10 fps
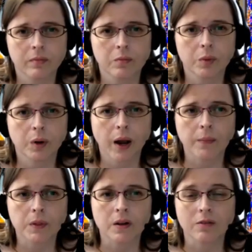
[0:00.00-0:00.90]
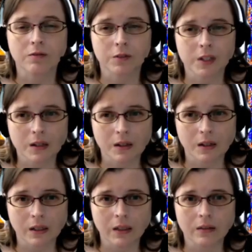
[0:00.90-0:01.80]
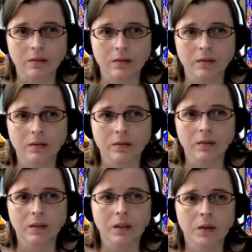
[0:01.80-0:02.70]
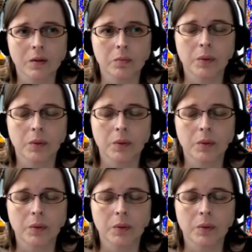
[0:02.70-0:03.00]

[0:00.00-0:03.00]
Perhaps not physically, but